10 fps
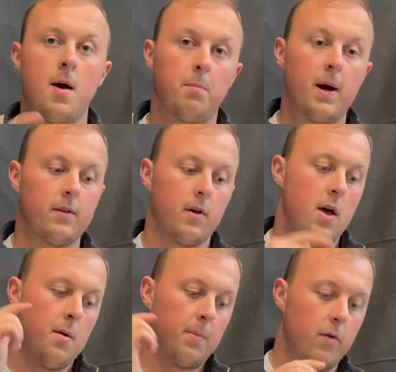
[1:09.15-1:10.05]
But
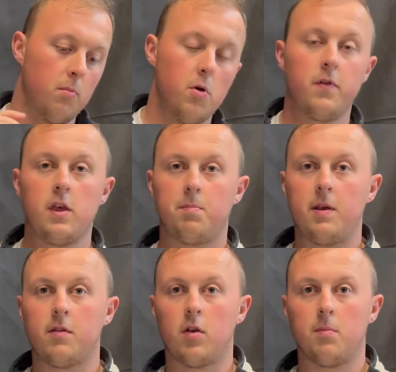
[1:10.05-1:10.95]
by removing these
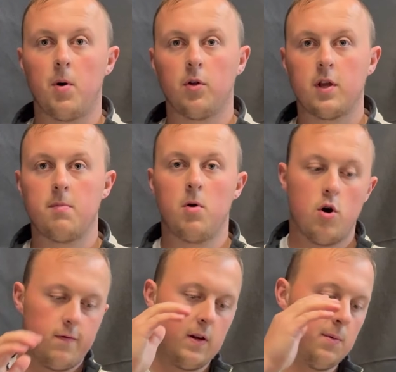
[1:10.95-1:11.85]
pieces on the bottom,
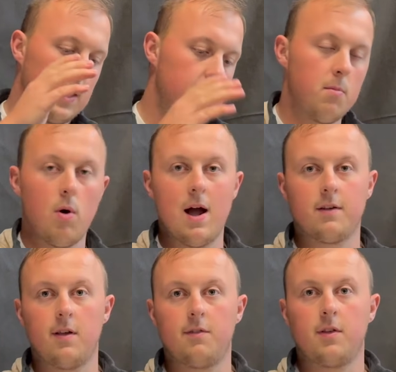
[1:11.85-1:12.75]
hopefully we gain more
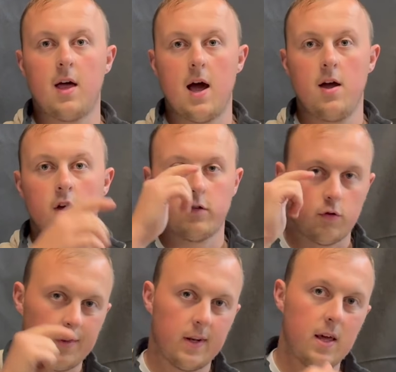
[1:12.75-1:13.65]
access to that. So
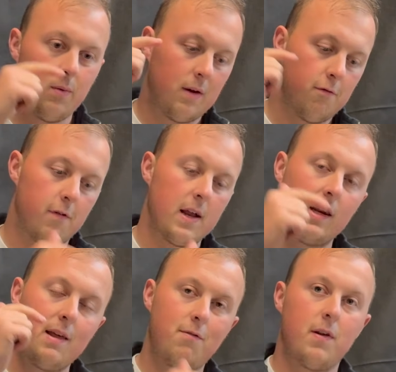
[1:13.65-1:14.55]
today we can
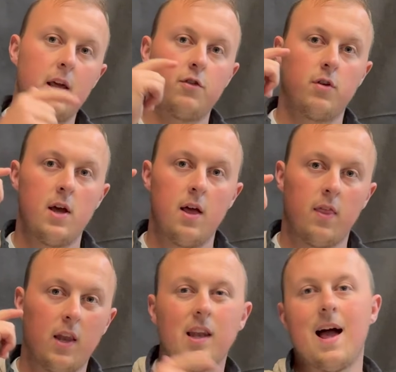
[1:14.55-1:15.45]
finally finish
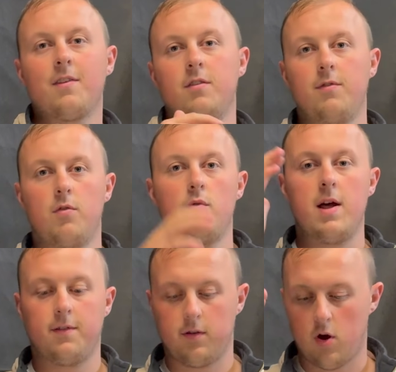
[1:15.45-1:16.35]
the last of the
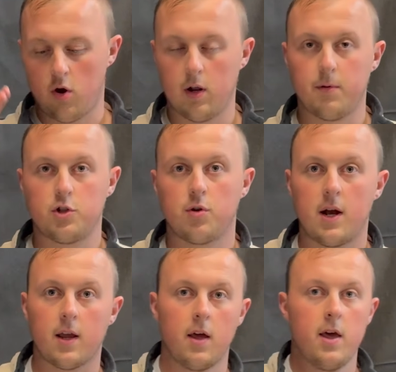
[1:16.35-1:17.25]
rust on our
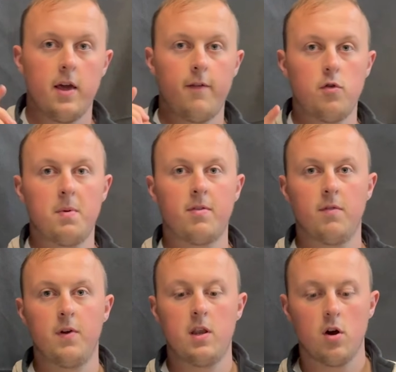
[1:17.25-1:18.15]
truck. If you missed the
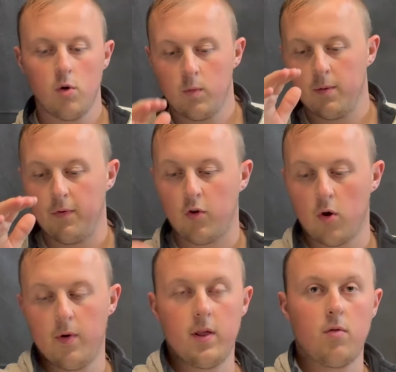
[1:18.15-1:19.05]
video where we've
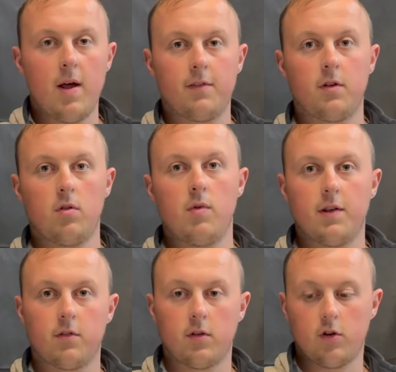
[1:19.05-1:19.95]
got rid of the rest of the
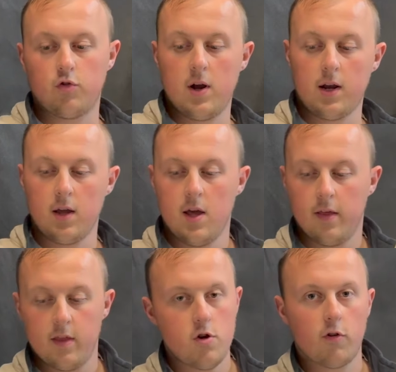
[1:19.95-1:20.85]
rust on the truck,
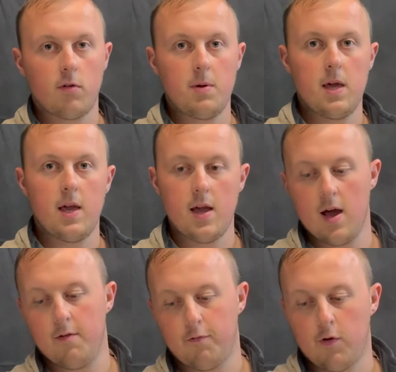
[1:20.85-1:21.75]
there used to be
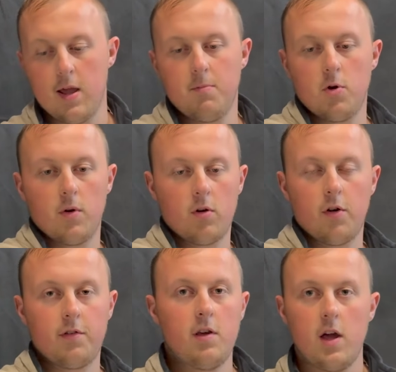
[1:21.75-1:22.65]
a frame going
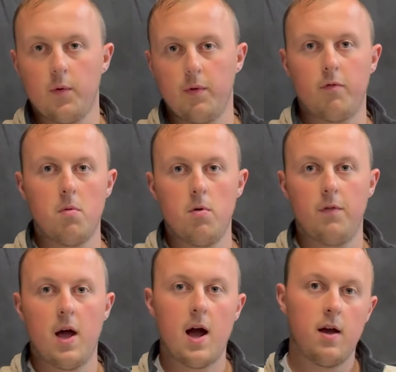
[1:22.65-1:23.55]
across here. We've
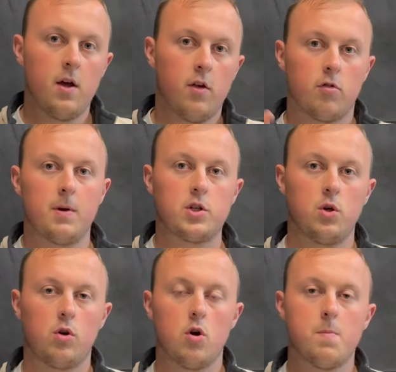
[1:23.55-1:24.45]
removed that, so make
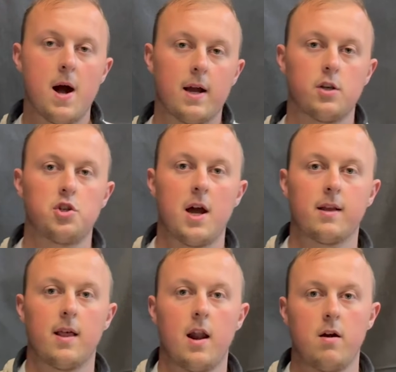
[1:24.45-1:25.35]
sure you go back and
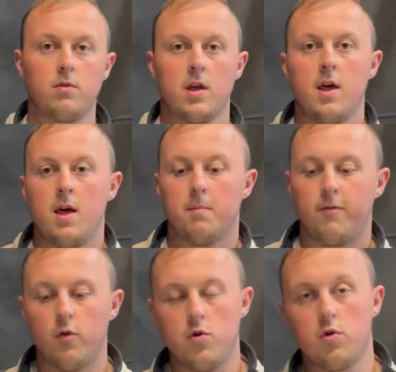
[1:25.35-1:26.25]
check that out
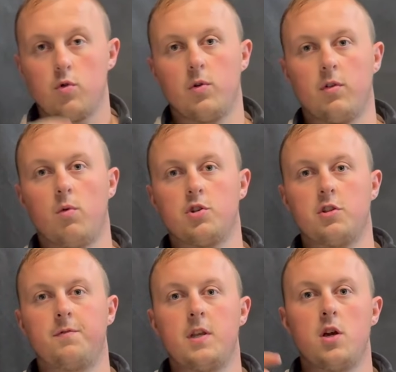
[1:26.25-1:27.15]
before you go on to watch
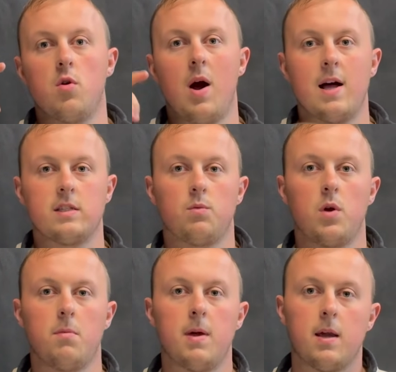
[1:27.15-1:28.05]
this video, as it
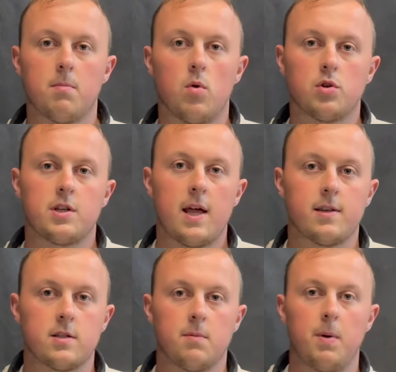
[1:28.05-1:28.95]
will make more
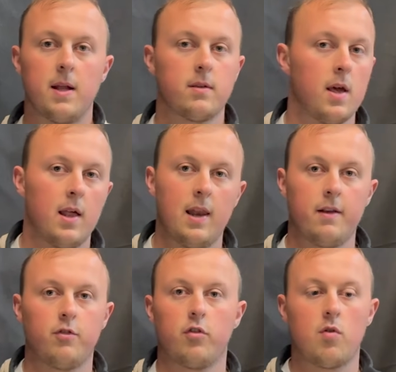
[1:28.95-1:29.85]
sense. But
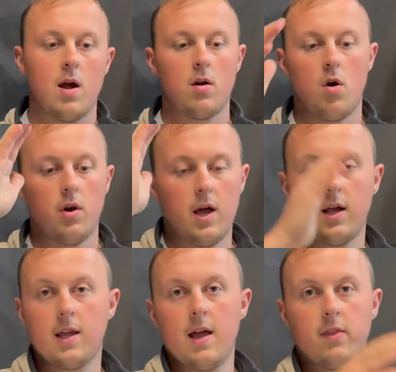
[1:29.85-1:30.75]
let's just crack on
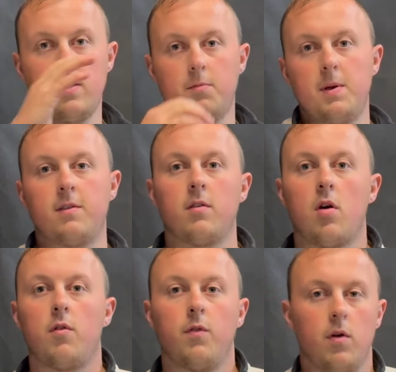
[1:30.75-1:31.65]
and get these pieces off.